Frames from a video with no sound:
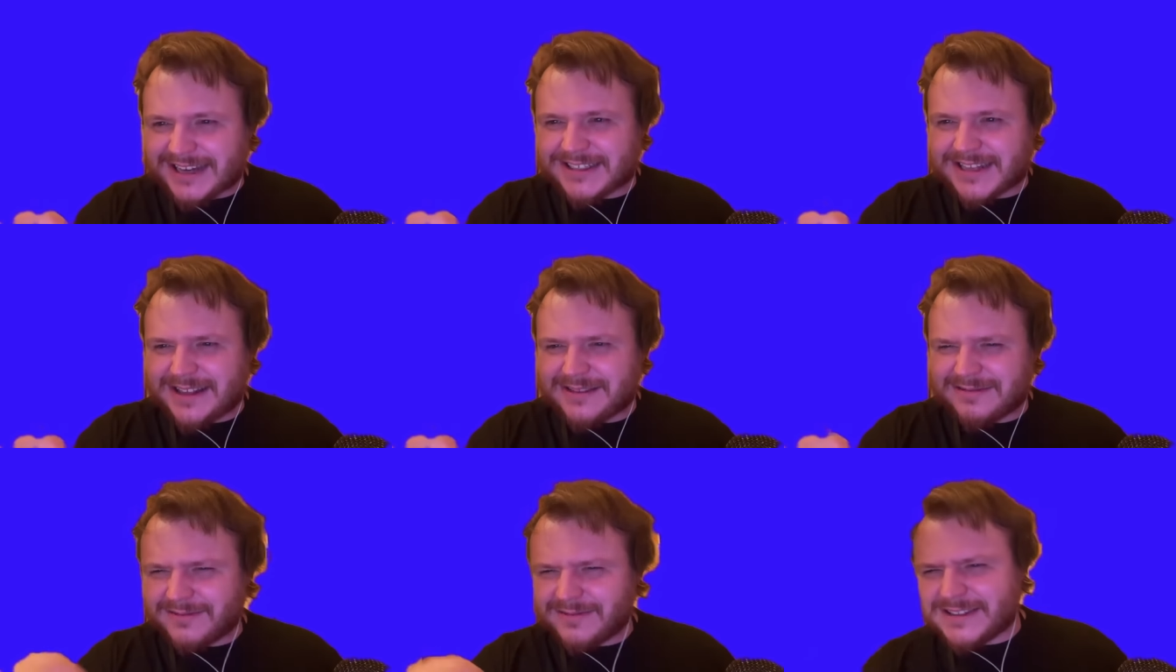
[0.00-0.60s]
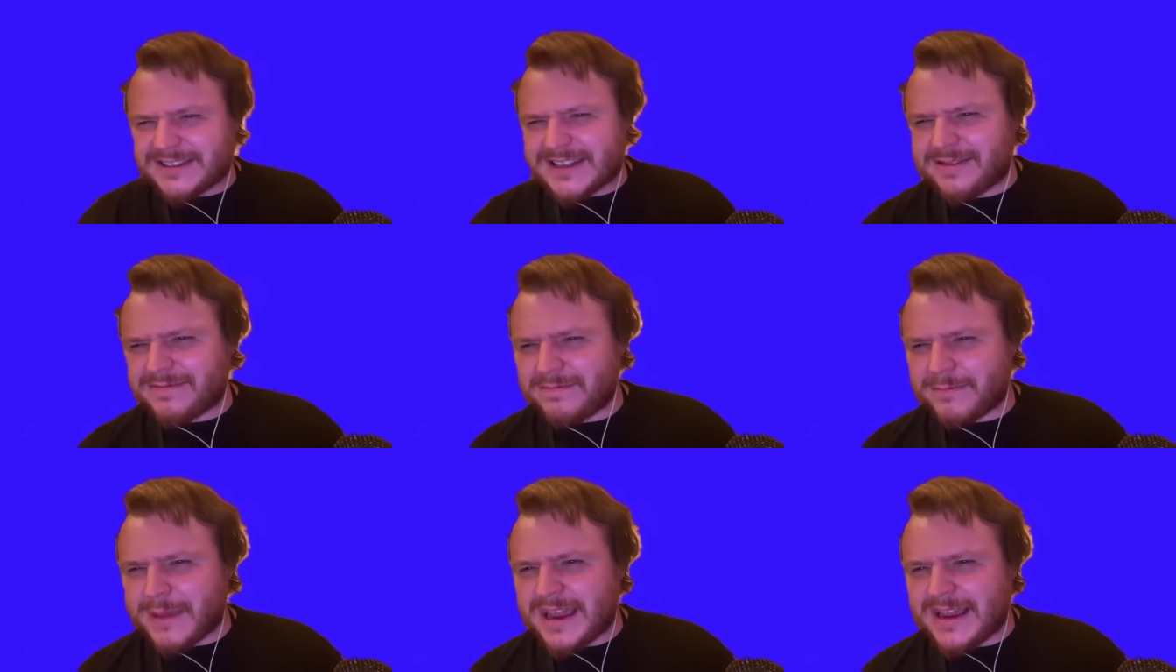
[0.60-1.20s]
Is that
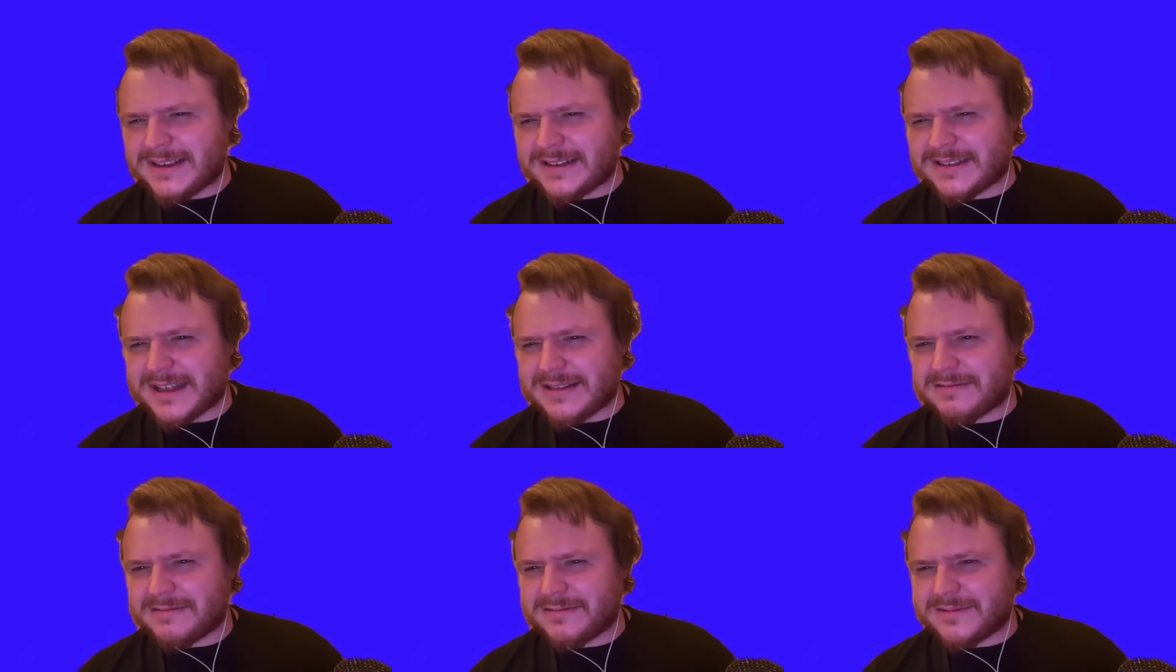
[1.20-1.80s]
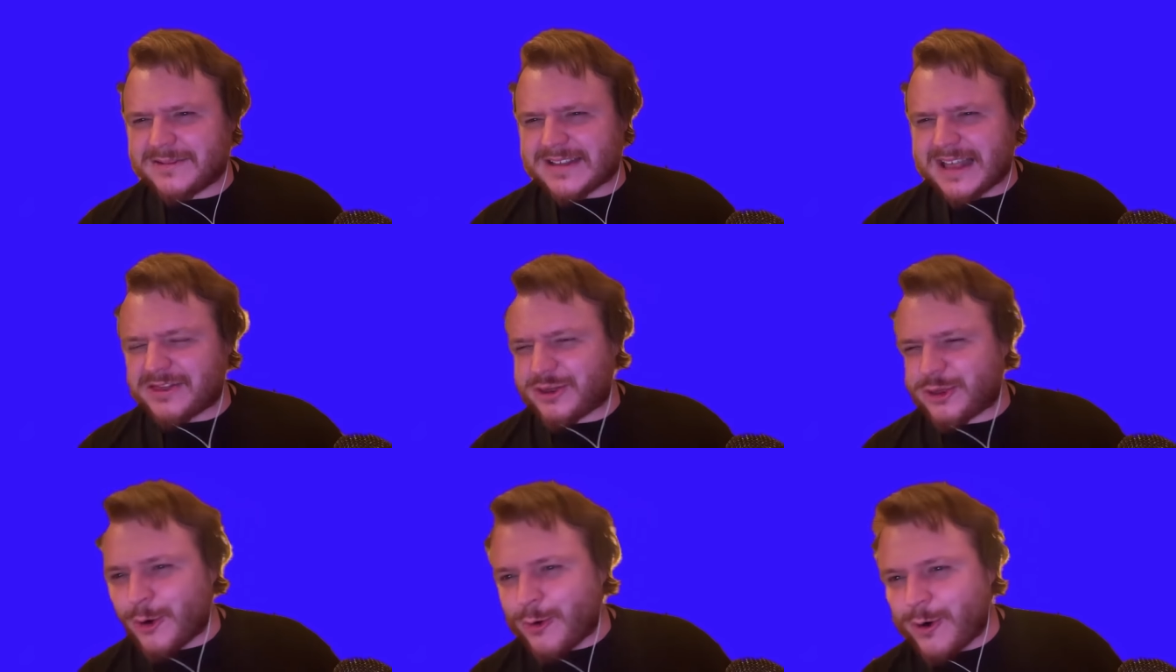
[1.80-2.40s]
me? Is
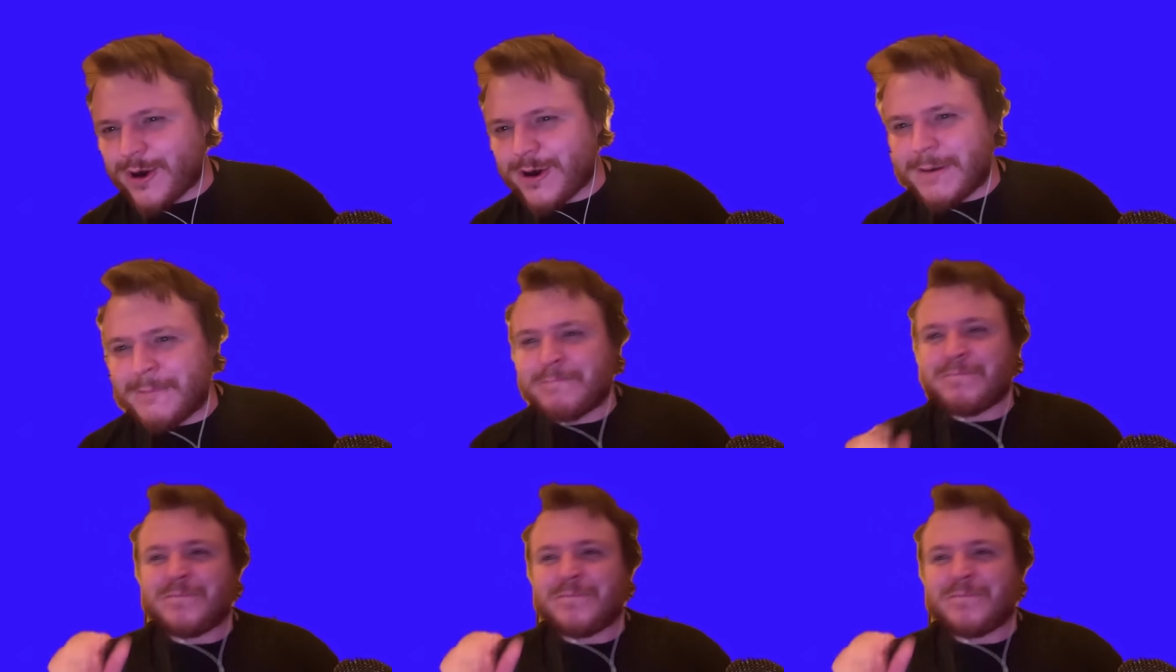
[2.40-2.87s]
that Thor?